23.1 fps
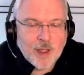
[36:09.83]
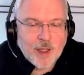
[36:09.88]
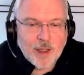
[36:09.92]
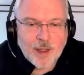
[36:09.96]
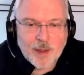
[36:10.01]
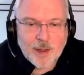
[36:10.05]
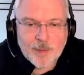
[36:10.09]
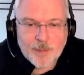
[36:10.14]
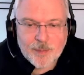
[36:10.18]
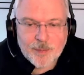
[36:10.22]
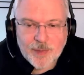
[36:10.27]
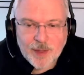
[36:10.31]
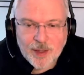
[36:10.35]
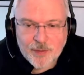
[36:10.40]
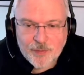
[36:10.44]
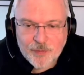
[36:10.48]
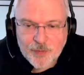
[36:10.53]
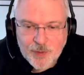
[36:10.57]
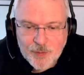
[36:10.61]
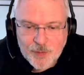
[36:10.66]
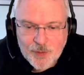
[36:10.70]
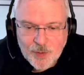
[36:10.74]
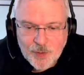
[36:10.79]
um, a,
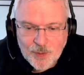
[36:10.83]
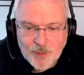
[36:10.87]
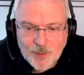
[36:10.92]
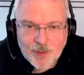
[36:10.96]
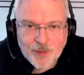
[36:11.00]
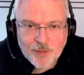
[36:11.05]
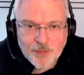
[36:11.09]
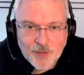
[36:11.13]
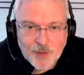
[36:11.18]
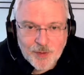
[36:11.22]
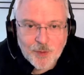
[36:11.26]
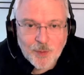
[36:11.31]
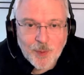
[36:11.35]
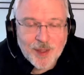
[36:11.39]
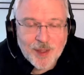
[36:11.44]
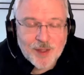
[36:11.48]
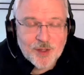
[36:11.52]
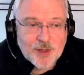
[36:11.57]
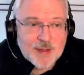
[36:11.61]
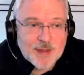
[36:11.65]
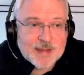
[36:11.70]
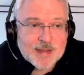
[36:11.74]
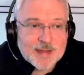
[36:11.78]
few a few
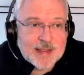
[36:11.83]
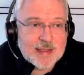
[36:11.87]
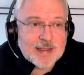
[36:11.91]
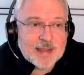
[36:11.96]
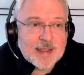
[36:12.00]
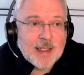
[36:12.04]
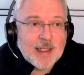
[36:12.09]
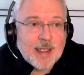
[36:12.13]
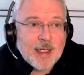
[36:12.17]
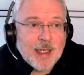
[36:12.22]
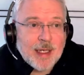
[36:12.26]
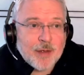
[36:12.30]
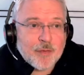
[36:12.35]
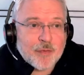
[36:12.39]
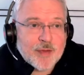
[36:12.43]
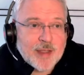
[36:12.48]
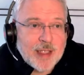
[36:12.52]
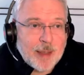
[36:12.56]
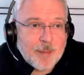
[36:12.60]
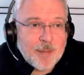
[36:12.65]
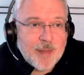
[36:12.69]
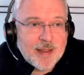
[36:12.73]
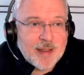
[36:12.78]
questions that have
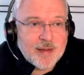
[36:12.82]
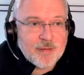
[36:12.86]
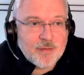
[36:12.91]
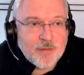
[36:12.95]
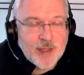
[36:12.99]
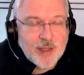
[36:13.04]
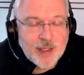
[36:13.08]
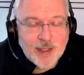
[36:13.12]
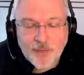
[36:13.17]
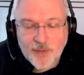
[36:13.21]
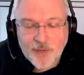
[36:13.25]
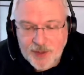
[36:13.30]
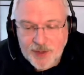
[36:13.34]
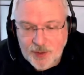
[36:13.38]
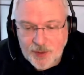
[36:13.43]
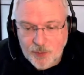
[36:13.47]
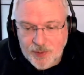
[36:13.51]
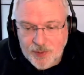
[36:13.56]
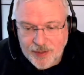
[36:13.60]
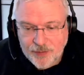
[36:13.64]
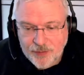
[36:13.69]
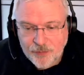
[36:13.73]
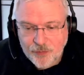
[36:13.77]
come in via the
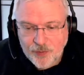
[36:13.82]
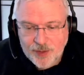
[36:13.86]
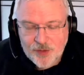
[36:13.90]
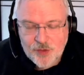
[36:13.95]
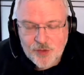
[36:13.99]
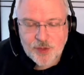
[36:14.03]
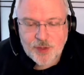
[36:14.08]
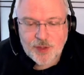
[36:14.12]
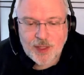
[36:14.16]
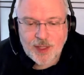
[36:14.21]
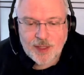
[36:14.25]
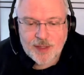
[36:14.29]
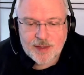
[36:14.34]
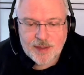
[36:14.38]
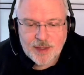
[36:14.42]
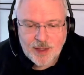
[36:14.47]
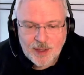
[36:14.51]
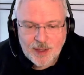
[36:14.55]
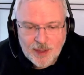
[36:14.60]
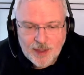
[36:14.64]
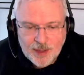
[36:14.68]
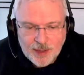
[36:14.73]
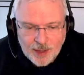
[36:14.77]
Q&A function, and
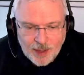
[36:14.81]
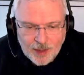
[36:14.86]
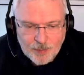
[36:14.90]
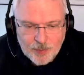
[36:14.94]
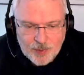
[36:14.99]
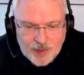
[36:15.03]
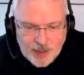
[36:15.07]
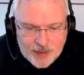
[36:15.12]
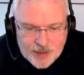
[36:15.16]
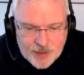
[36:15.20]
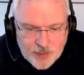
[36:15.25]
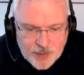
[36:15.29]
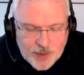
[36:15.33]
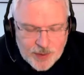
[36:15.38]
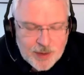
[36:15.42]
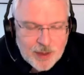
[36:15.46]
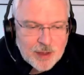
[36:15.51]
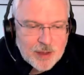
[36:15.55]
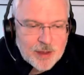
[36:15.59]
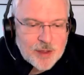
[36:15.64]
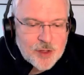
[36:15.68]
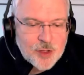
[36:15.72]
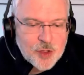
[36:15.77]
I would like to
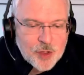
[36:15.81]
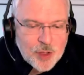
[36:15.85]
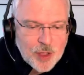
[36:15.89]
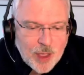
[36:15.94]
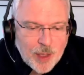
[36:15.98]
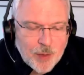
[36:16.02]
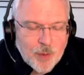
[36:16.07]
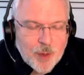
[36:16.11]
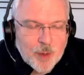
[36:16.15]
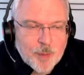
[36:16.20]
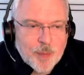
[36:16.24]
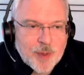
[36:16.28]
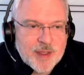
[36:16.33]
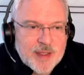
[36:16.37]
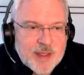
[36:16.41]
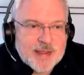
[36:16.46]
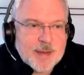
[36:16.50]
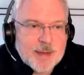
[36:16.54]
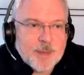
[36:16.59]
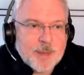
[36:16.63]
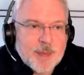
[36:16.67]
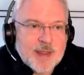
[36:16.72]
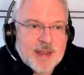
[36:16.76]
encourage our
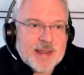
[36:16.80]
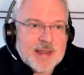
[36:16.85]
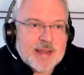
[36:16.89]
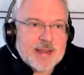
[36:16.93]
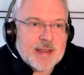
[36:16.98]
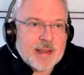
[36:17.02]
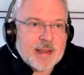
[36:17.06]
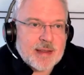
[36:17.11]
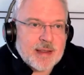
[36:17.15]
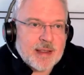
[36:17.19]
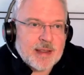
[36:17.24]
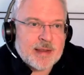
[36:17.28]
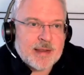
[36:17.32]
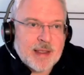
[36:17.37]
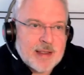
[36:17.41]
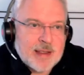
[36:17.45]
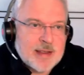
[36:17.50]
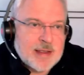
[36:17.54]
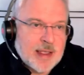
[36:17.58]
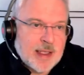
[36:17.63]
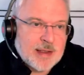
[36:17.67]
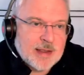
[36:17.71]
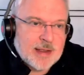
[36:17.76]
participants, uh,
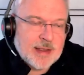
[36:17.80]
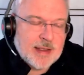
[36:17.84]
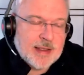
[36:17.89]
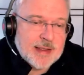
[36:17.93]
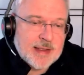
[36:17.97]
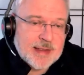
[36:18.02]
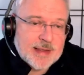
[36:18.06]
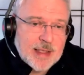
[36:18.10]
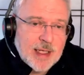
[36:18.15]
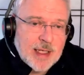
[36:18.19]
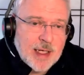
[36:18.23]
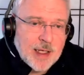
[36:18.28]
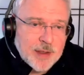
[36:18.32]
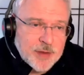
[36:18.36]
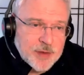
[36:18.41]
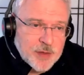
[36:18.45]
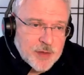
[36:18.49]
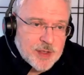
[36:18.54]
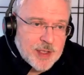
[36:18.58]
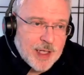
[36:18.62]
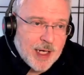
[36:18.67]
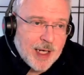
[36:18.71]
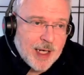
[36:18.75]
attendees, to
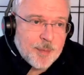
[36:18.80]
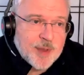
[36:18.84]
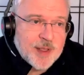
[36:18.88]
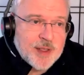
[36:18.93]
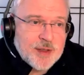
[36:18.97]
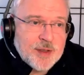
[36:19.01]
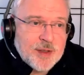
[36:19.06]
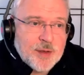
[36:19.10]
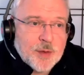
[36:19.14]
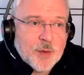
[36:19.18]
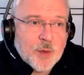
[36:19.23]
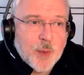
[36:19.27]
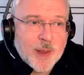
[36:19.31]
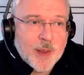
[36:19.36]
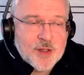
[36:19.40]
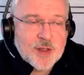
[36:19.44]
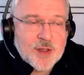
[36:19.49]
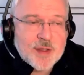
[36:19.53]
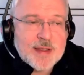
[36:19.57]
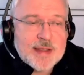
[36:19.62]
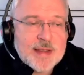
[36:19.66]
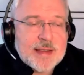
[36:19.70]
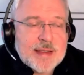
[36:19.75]
type in new
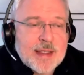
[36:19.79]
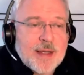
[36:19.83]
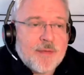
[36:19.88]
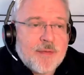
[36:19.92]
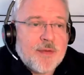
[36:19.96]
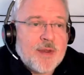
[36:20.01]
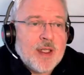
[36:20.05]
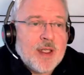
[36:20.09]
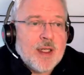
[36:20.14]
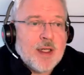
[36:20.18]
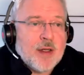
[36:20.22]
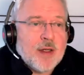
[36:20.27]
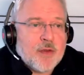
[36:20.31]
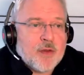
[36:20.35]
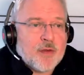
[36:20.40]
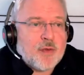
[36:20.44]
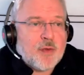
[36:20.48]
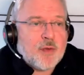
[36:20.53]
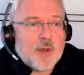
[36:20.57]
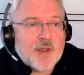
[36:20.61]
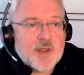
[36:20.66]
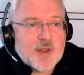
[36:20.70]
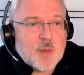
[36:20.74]
questions. And the
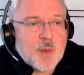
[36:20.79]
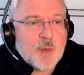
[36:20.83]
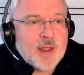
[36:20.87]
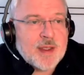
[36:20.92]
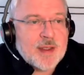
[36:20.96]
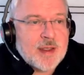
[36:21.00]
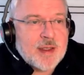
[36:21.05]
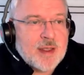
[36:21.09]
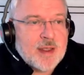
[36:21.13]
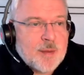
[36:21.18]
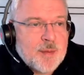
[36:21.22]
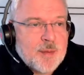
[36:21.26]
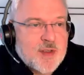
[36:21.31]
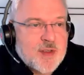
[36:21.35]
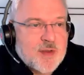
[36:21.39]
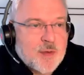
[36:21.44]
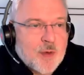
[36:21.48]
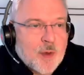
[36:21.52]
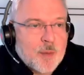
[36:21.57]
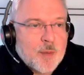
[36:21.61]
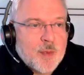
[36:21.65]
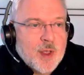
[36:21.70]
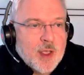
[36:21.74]
first one comes
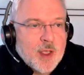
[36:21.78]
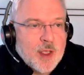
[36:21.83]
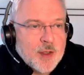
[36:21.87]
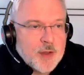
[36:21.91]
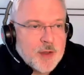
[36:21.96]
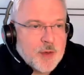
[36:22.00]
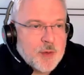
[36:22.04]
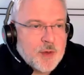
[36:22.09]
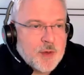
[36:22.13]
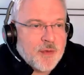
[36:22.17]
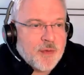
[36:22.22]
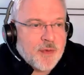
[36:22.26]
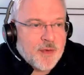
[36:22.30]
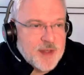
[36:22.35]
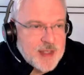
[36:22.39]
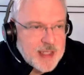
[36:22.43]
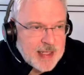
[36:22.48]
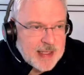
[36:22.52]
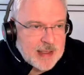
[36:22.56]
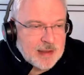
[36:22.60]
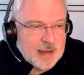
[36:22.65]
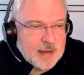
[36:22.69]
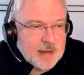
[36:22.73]
from Judith
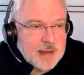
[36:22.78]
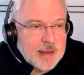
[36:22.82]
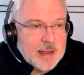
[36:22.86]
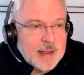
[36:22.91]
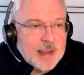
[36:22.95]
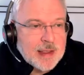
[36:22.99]
Taylor,